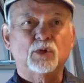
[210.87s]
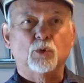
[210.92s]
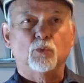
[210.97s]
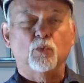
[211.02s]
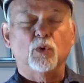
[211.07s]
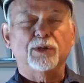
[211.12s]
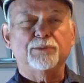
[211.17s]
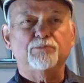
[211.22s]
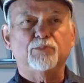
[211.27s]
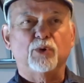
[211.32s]

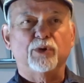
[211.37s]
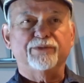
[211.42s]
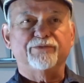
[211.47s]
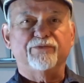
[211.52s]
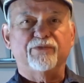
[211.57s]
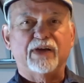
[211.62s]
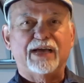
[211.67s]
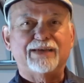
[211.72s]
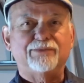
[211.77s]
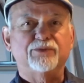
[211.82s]

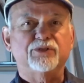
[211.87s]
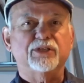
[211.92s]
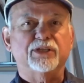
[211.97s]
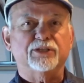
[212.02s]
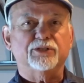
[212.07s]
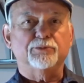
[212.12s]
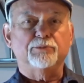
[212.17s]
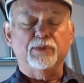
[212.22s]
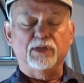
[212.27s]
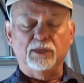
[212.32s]

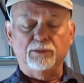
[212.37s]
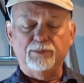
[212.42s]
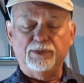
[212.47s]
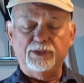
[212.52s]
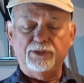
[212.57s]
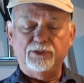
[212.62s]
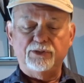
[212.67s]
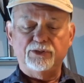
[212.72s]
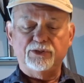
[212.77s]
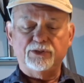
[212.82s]
1.56
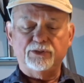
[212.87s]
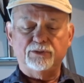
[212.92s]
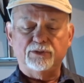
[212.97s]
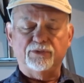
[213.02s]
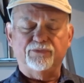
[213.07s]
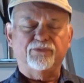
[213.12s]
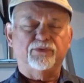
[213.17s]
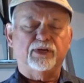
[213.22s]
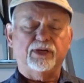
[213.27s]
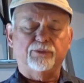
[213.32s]
millimeters,
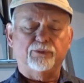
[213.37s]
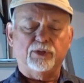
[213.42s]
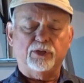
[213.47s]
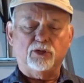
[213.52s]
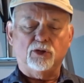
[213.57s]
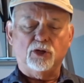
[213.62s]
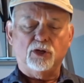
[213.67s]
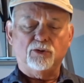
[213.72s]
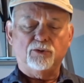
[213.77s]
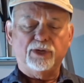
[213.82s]
if I
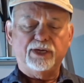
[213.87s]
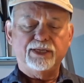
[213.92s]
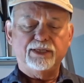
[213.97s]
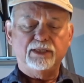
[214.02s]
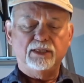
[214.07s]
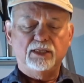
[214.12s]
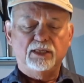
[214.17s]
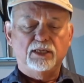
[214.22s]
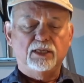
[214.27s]
recall right.